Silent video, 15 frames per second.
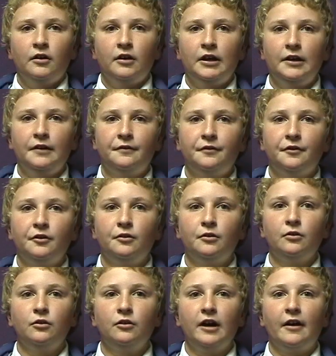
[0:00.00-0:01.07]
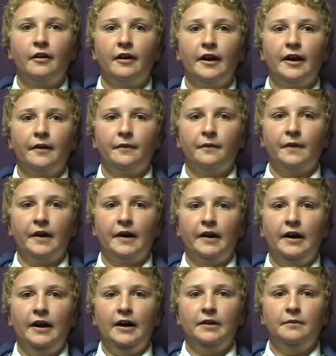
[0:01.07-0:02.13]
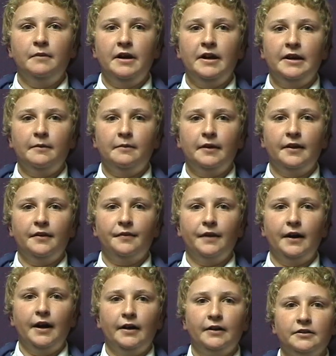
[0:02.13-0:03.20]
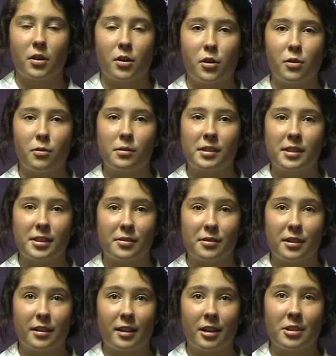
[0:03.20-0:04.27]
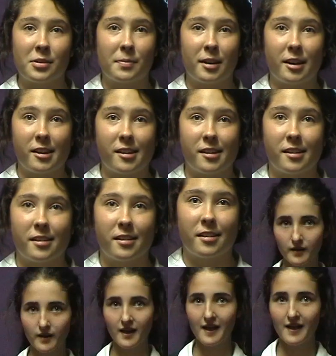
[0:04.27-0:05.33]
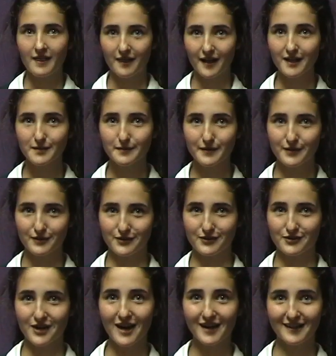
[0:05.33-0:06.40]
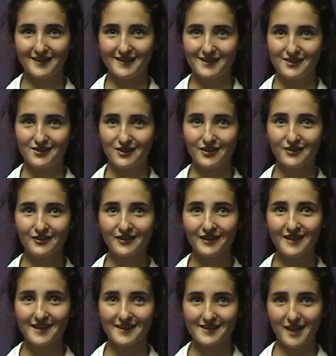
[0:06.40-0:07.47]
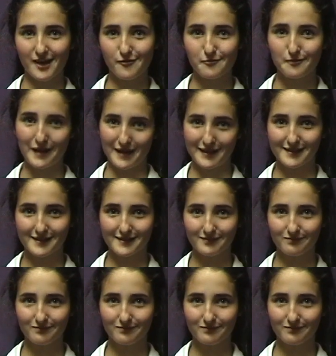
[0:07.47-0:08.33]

If you look around, there aren't many big thugs who would steal your lunch money. That's because TRAC is generally a safe place.